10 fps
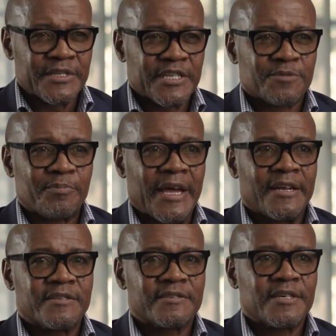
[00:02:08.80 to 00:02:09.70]
business
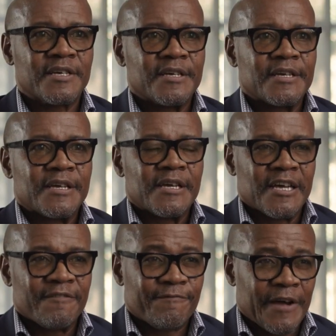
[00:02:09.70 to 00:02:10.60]
plans,
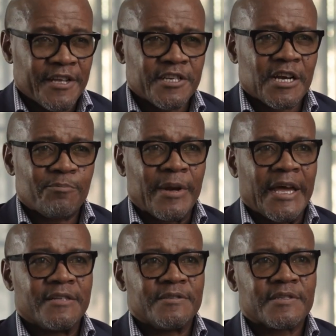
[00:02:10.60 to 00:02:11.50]
financial
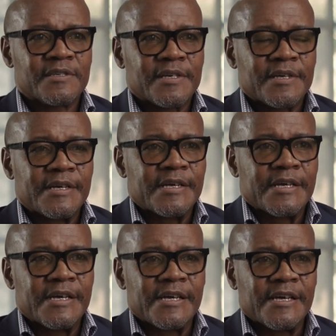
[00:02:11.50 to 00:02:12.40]
plans,
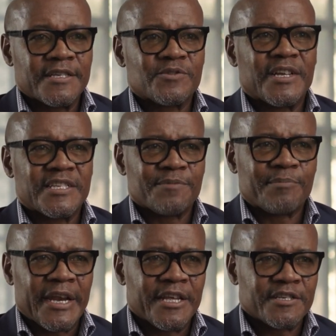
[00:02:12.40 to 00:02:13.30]
as well as
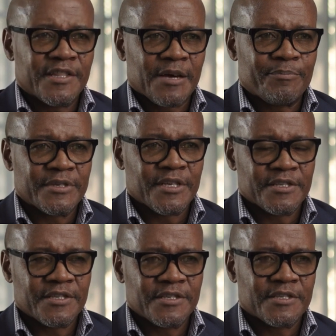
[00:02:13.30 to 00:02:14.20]
manage their
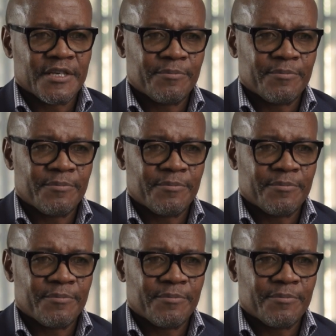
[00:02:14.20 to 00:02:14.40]
businesses